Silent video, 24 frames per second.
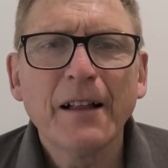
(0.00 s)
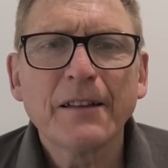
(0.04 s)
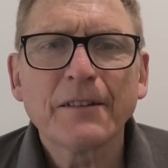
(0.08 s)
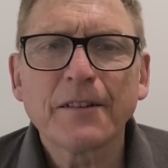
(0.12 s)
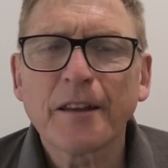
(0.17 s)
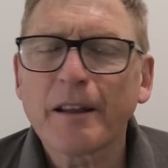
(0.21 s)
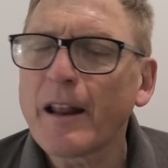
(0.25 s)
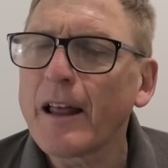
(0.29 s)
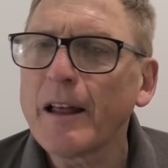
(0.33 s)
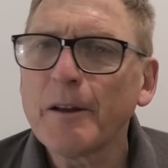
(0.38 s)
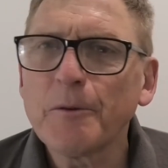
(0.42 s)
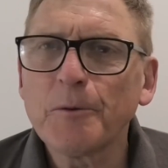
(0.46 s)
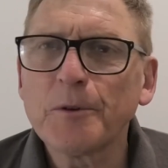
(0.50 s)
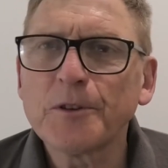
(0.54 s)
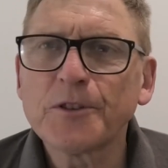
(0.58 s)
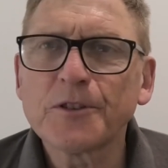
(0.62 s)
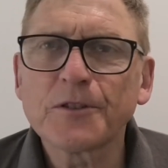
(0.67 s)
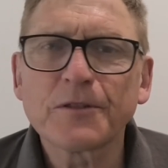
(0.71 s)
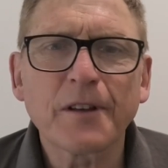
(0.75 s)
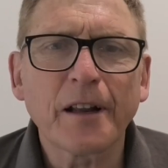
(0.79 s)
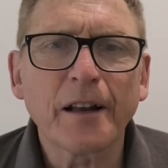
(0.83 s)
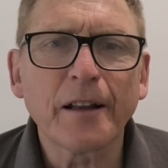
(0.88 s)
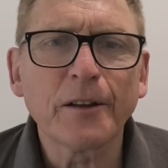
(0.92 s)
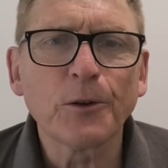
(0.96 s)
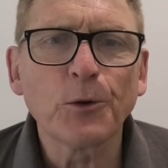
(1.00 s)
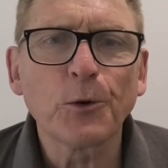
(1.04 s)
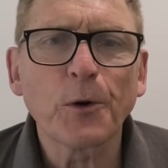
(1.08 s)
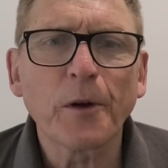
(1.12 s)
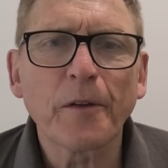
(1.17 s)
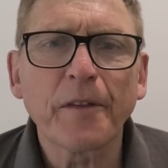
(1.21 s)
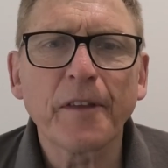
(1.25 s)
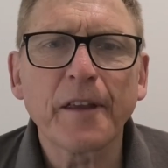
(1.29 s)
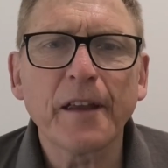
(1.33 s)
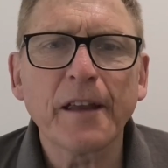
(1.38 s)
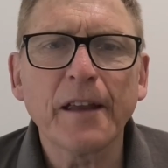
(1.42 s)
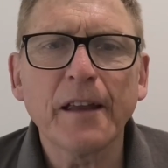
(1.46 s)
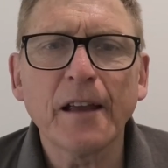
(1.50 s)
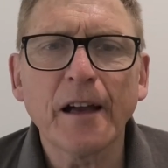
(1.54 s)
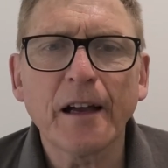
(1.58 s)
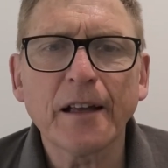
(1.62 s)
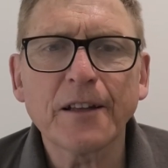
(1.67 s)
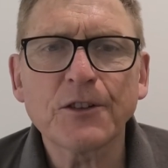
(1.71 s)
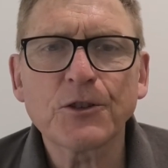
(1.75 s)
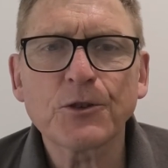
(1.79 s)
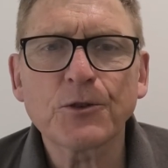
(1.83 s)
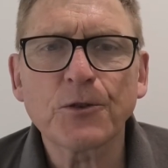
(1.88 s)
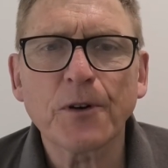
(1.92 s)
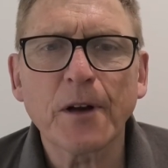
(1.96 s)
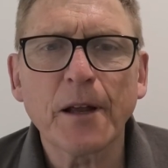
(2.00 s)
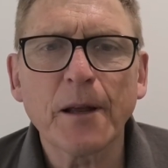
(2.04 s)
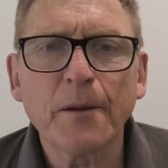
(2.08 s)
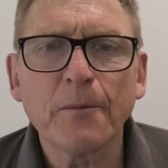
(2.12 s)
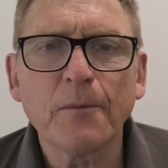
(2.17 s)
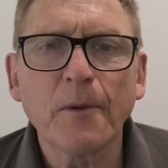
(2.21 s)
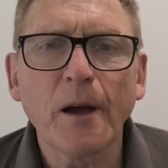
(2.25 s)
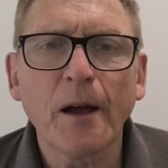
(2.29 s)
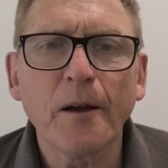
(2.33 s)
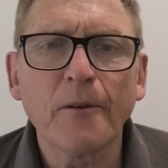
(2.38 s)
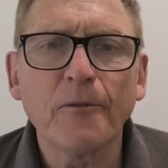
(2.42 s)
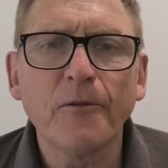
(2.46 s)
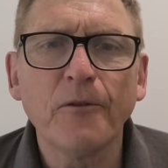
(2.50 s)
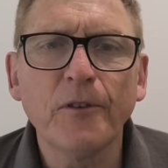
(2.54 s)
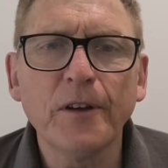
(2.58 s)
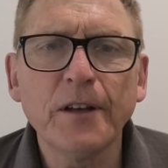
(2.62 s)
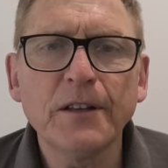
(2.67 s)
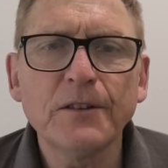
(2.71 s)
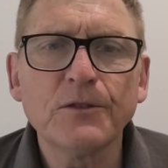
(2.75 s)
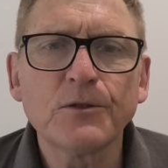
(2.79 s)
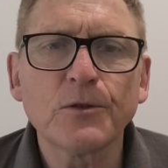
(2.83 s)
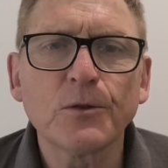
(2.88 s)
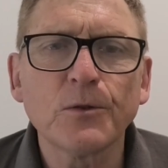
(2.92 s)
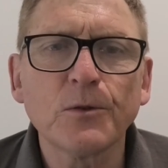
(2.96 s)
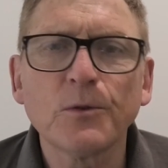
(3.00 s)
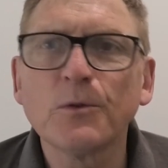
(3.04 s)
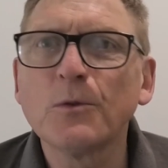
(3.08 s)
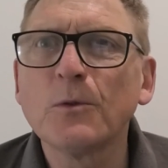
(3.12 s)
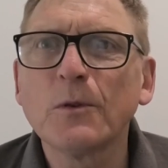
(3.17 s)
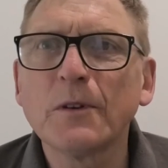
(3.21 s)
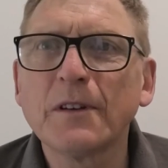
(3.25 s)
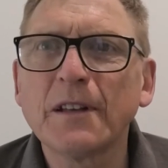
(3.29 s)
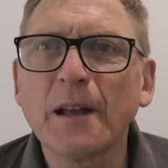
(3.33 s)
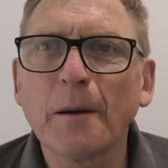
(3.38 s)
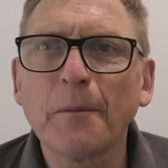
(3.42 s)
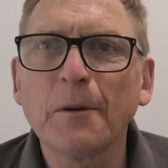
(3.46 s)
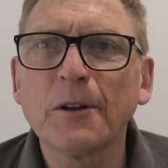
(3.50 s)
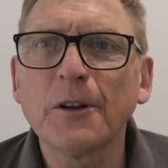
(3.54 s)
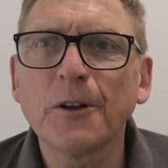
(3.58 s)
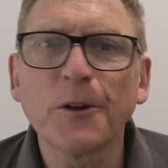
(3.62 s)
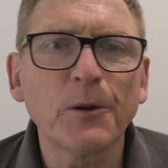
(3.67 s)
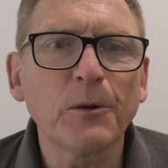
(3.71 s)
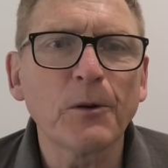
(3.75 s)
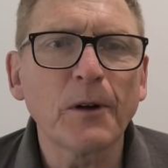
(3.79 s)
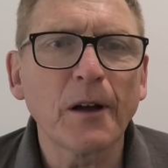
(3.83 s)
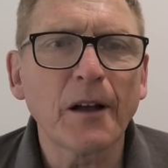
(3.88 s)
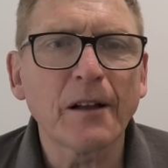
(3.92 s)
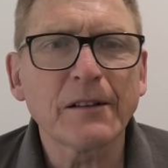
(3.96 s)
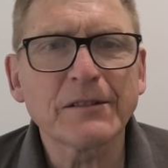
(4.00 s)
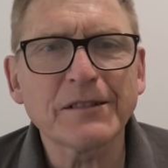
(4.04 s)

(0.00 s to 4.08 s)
Today we're just going to look at the HTRAM V2W.